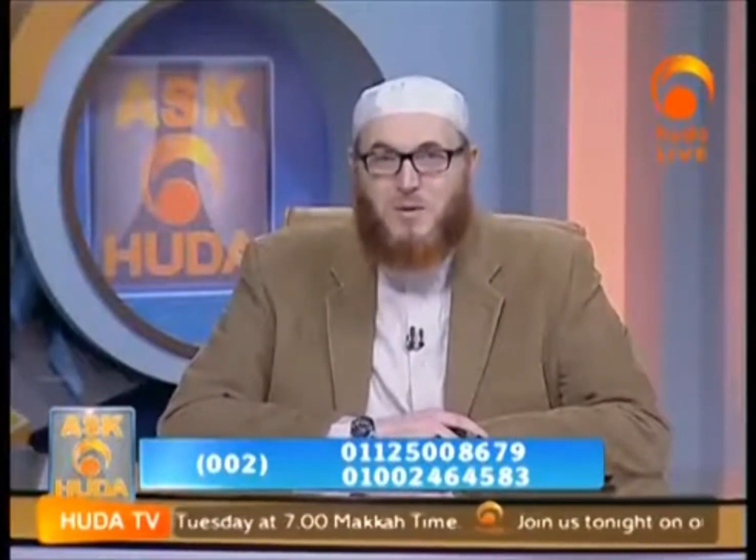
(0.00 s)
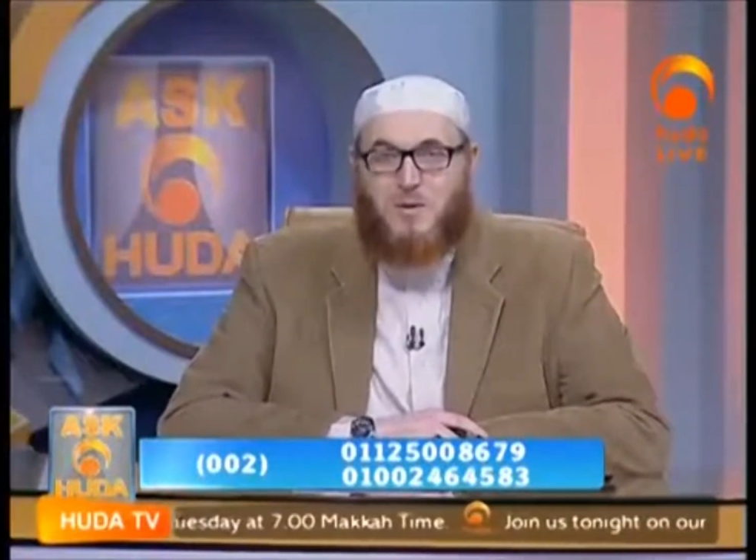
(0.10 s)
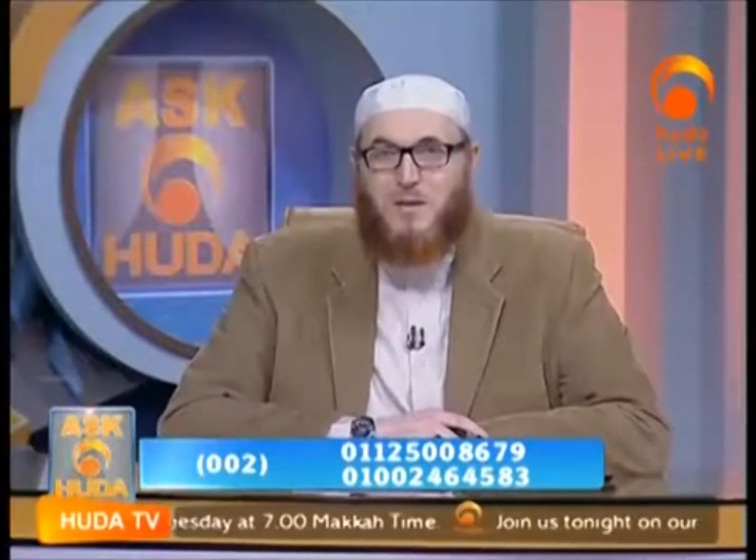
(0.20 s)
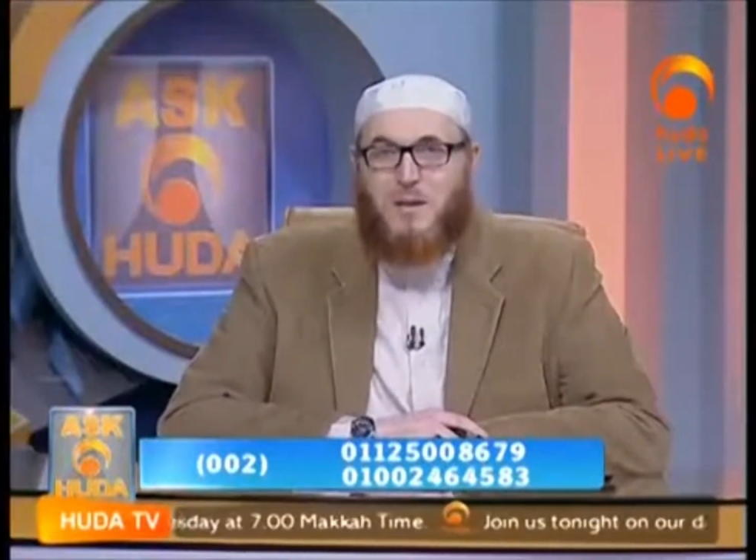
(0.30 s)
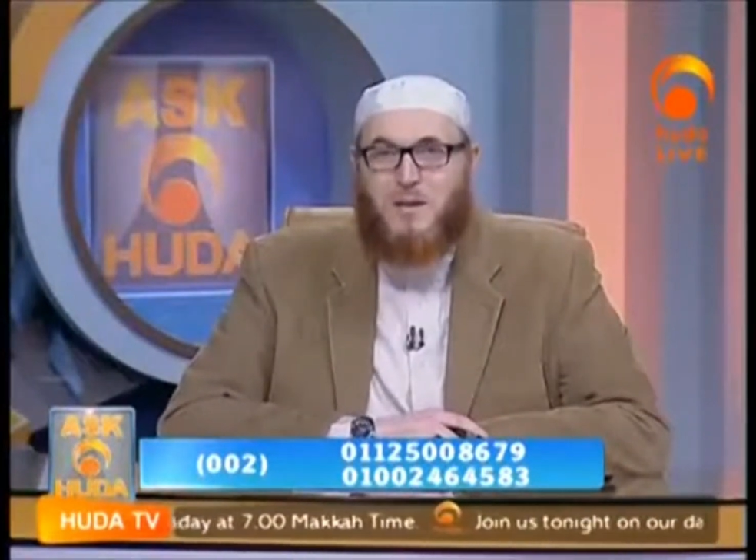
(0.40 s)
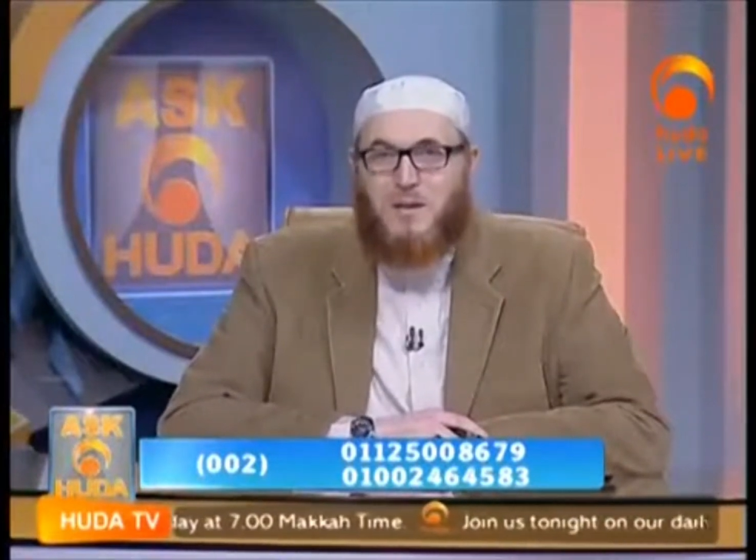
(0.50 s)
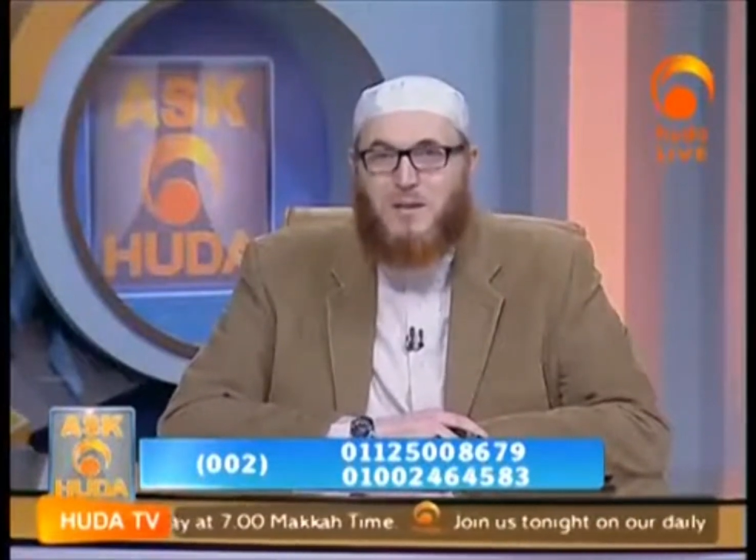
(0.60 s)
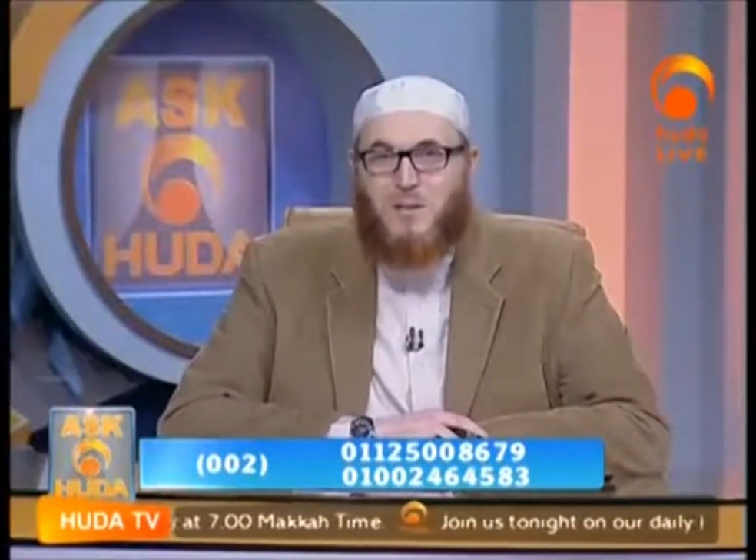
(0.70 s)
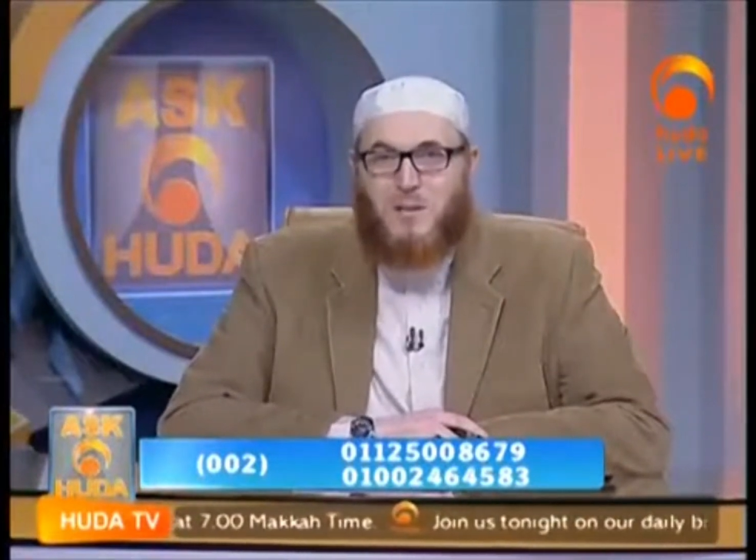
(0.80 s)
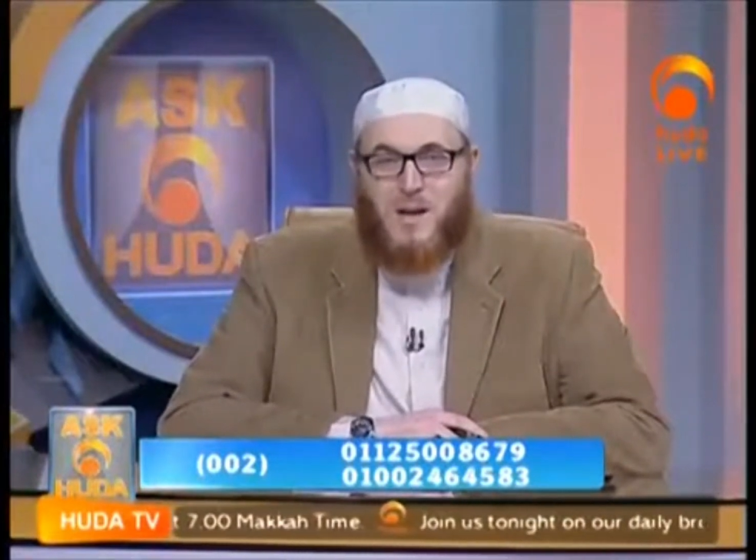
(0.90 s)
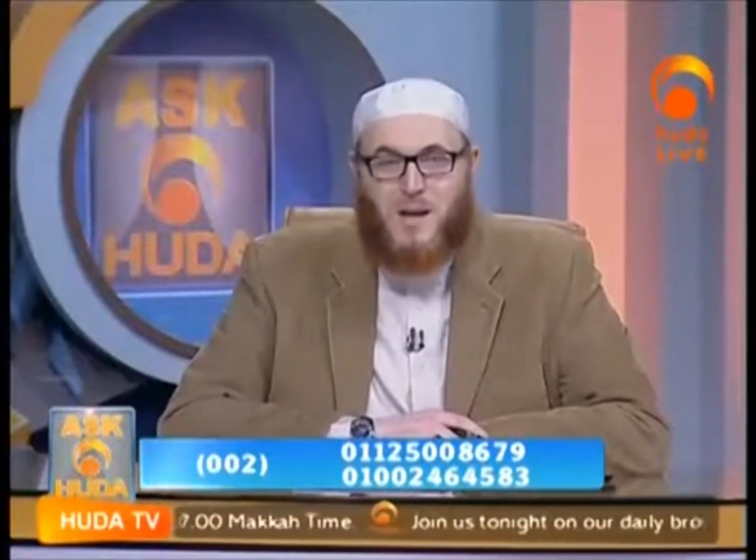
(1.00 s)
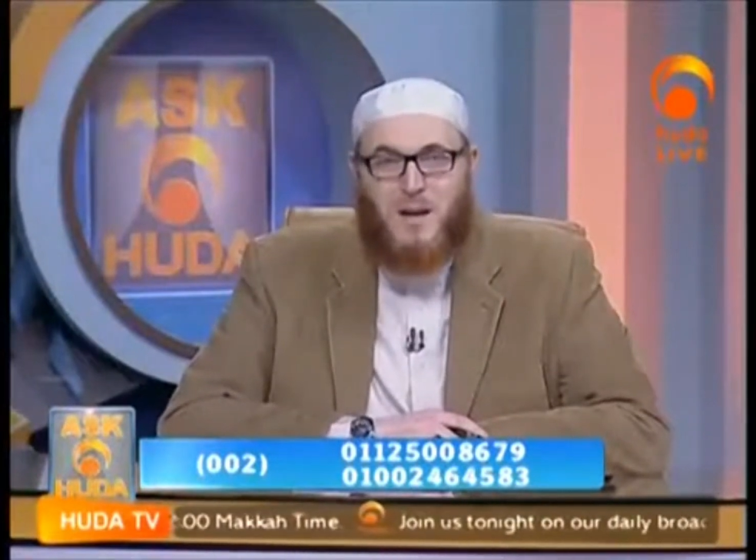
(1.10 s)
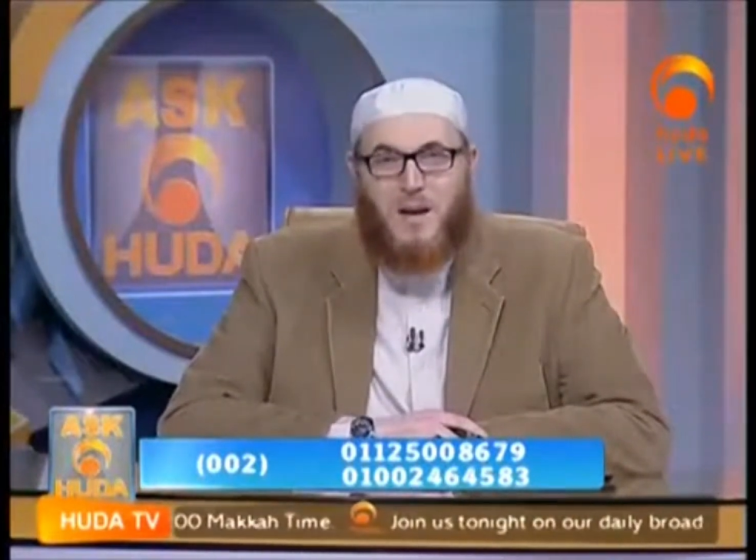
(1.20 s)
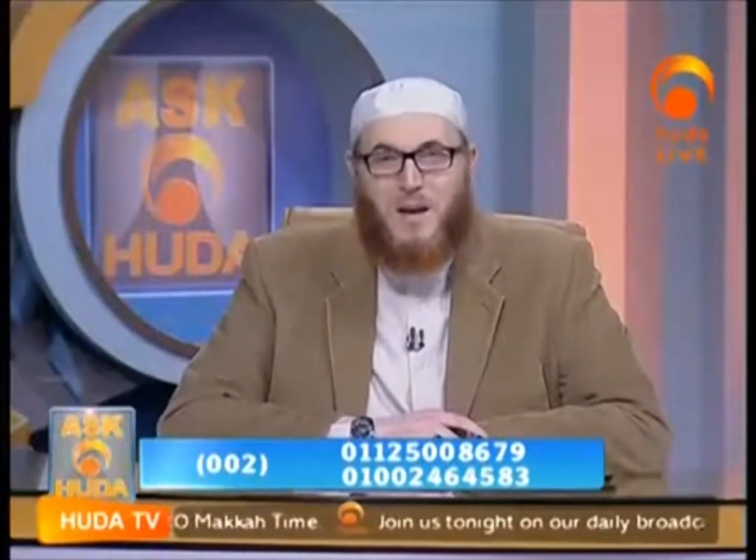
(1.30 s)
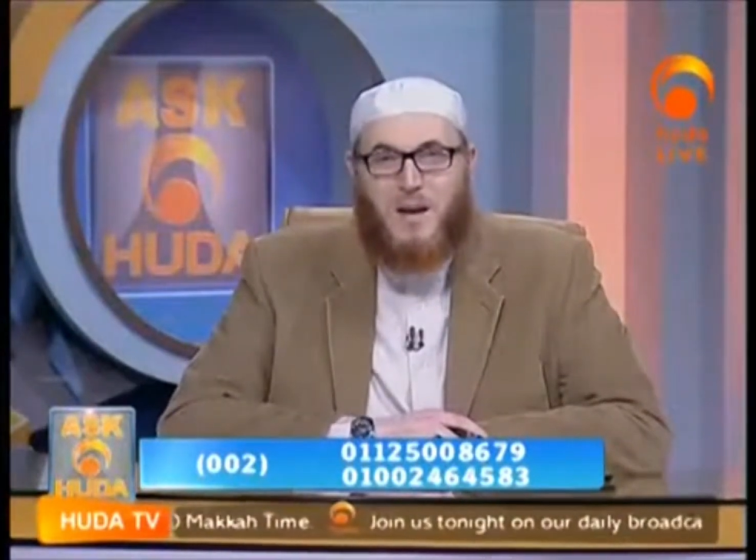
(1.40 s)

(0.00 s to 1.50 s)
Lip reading: so far there is no luck.